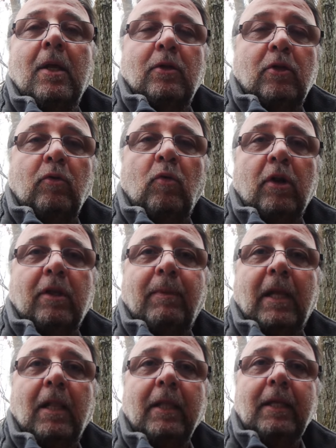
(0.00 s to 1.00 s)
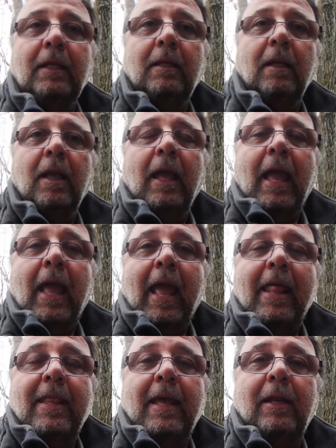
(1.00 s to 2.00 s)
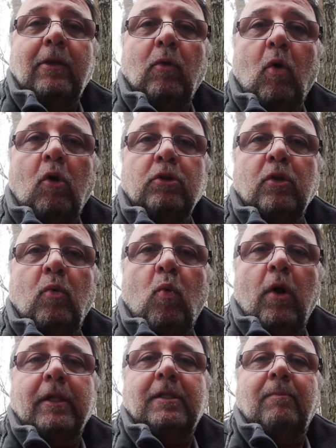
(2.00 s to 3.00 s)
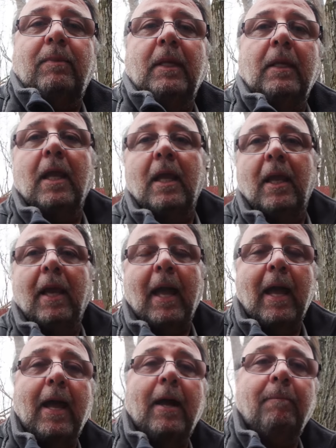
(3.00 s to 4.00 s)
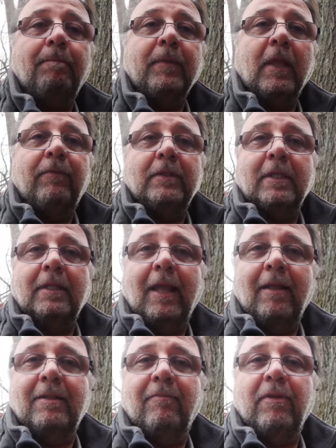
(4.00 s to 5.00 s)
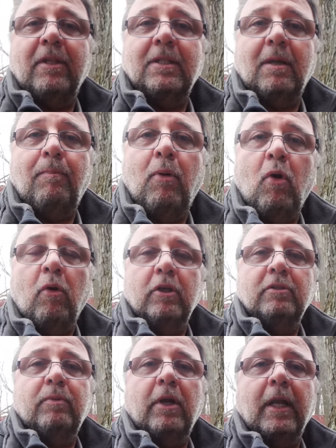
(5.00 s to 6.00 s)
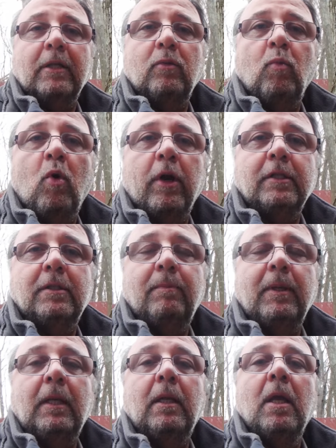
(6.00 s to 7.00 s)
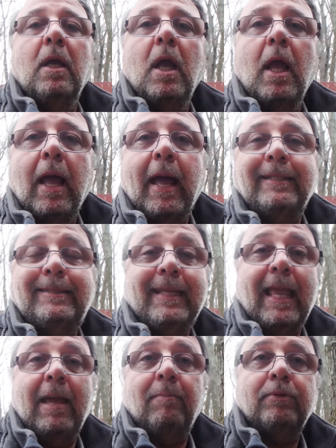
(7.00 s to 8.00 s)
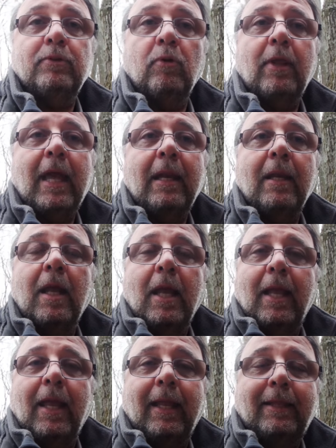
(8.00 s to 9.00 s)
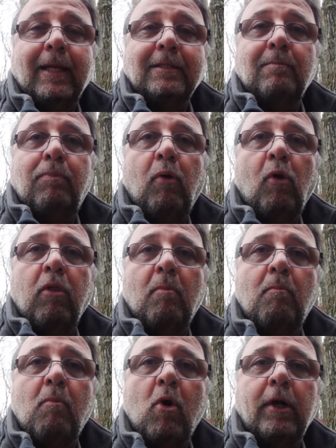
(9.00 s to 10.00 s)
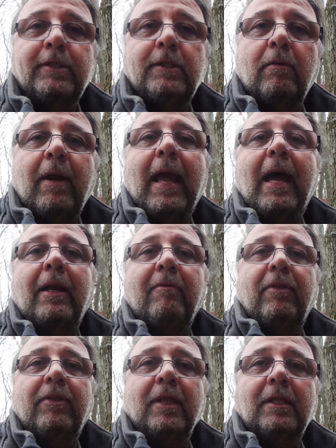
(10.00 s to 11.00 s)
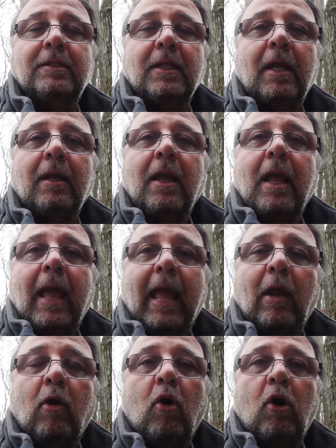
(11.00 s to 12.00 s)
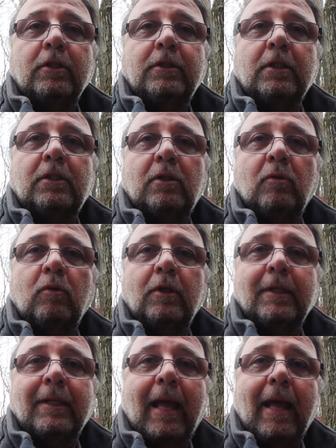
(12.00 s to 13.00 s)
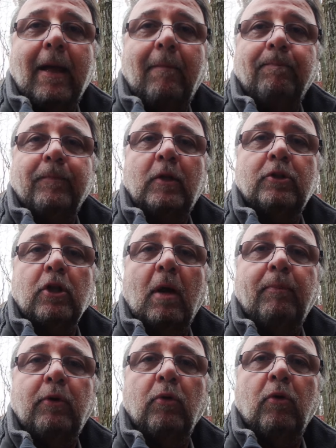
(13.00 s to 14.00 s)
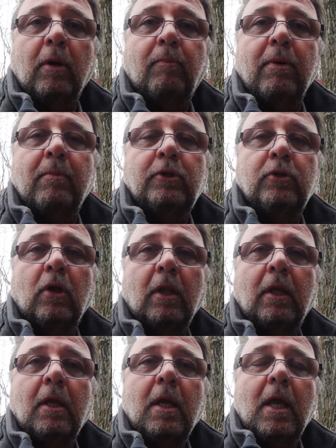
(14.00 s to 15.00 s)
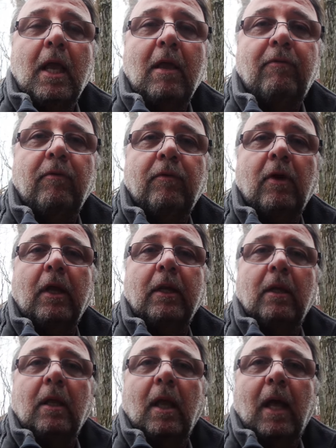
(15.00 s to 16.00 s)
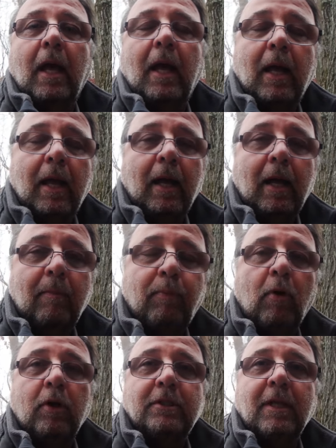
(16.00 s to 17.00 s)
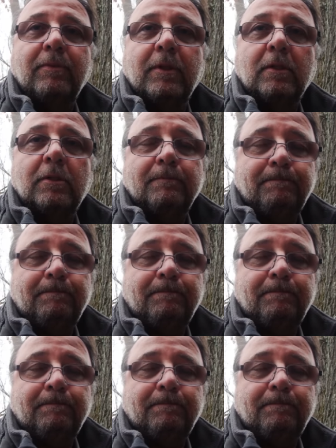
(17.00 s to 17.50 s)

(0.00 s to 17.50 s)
So you want it to be cleaned, and then you also want it to be, um, if, it's a, if it's a porous product, you want it to be a uh, damp so that it doesn't pull the moisture out of the thin set and cause it to um, stop curing prematurely. If you've got uh, a porous substance,